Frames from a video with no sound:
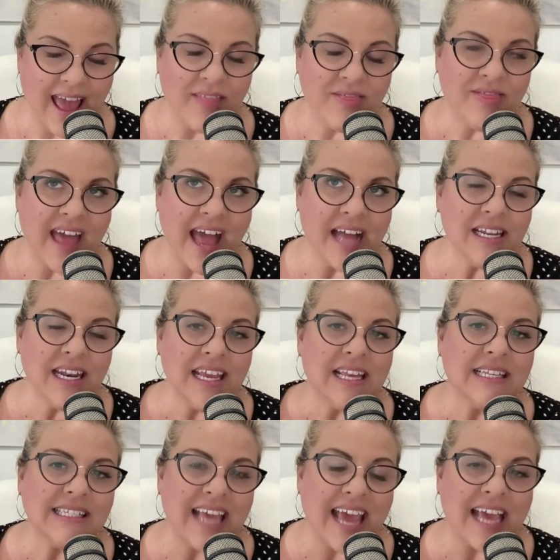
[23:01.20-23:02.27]
And that
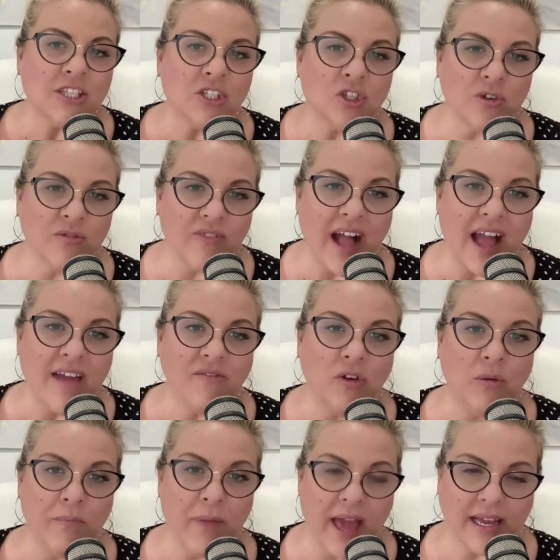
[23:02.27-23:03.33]
is a
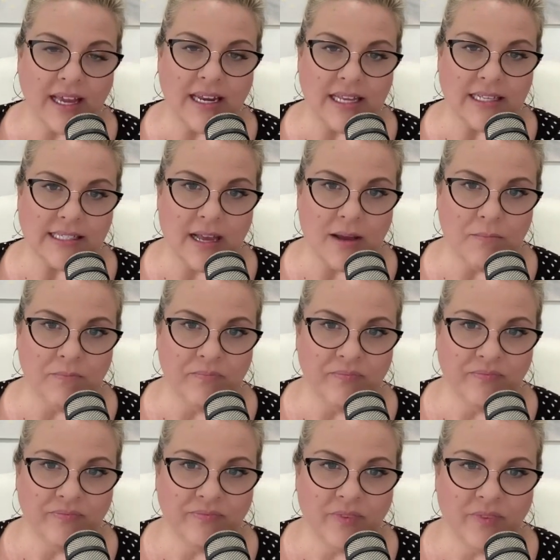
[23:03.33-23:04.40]
survival mechanism.
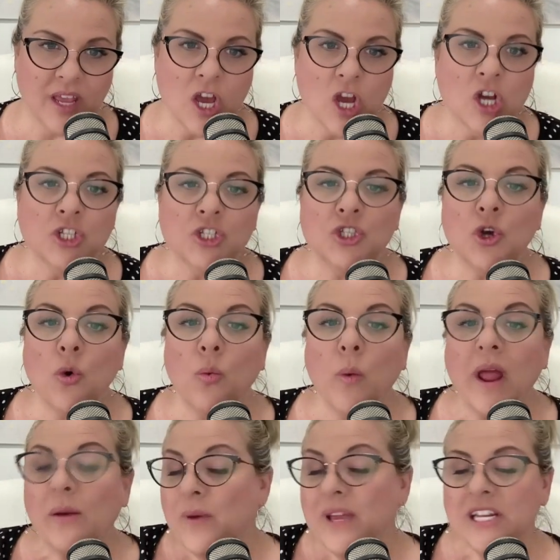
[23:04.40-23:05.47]
So
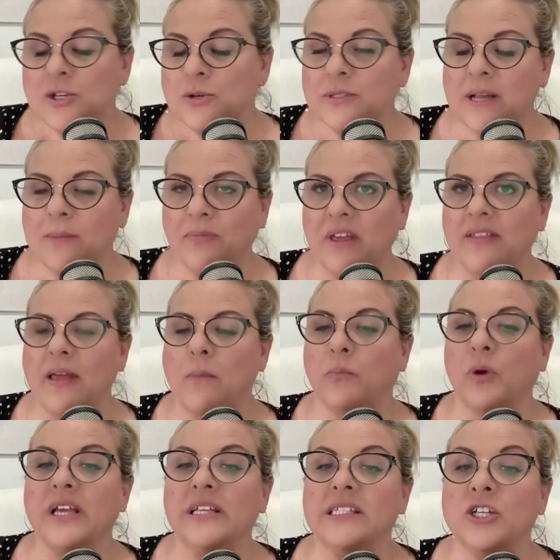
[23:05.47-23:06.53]
when we do something that
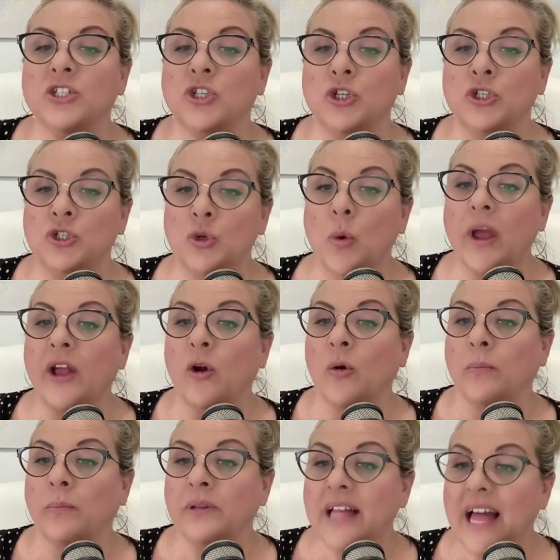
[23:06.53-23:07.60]
brings us joy
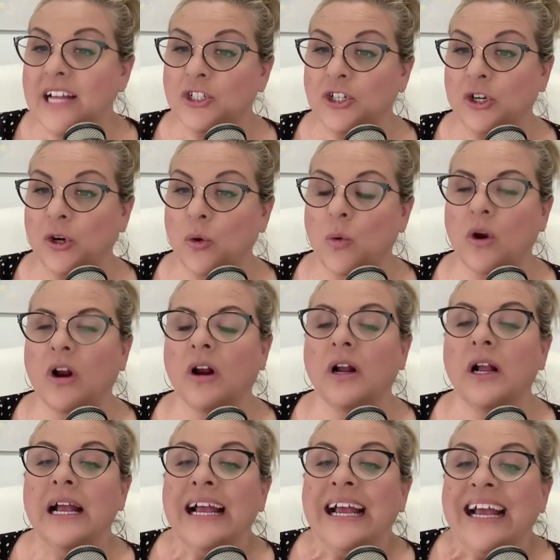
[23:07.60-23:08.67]
or pleasure, or
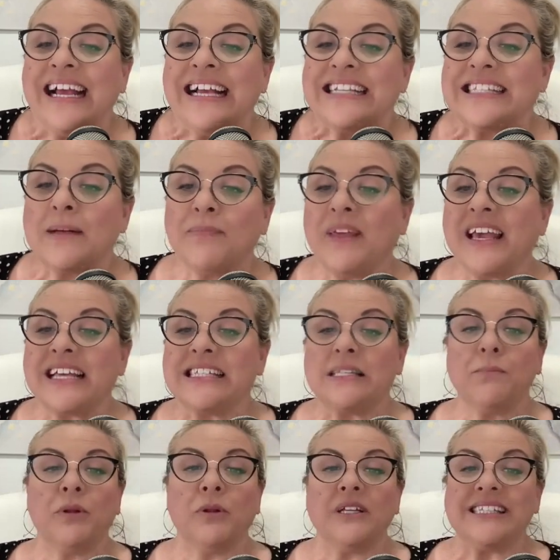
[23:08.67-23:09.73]
something as
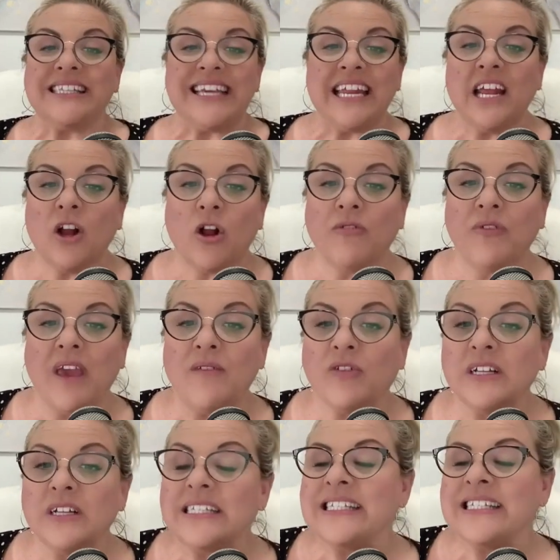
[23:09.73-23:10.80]
simple as eating our
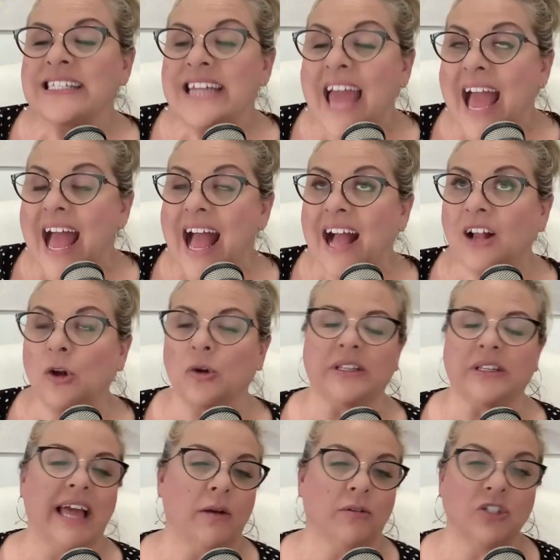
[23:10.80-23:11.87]
favorite snack or
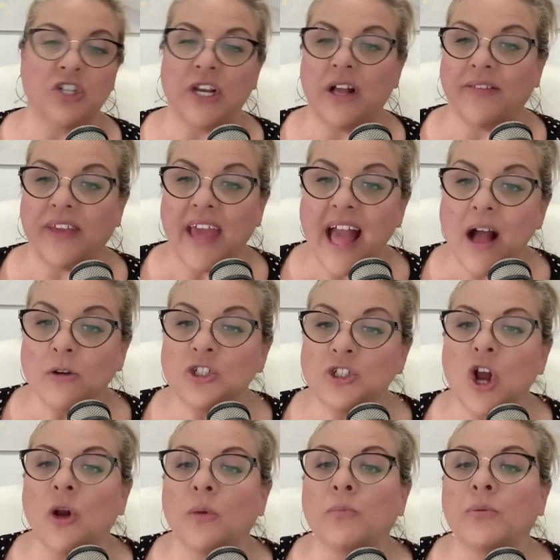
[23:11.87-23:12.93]
lounging on the couch,
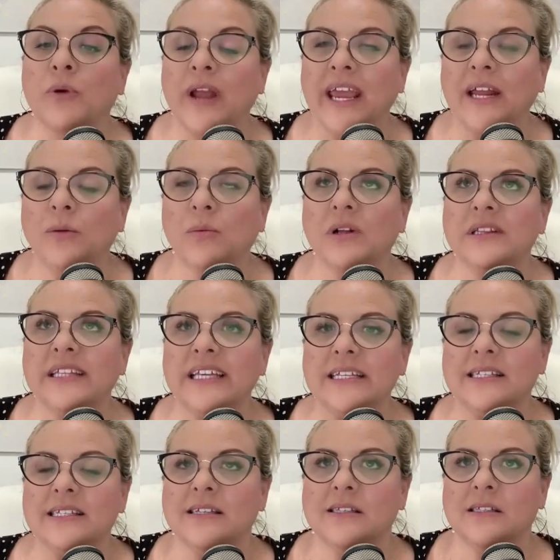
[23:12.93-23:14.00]
our brain
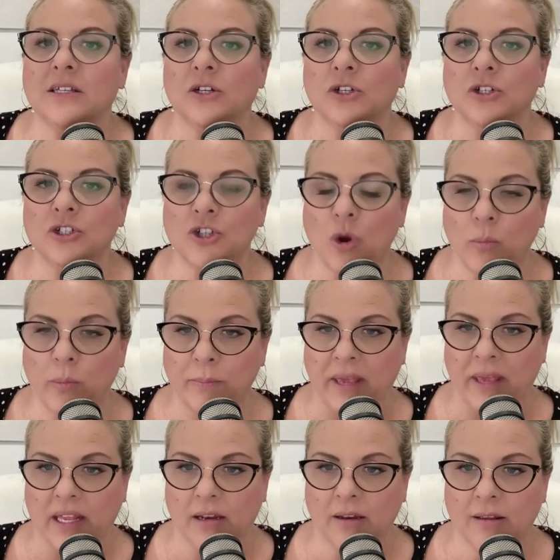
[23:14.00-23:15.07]
releases
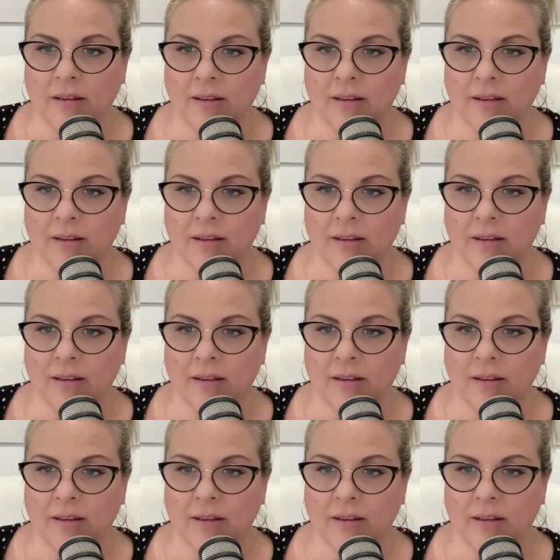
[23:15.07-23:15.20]
dopamine,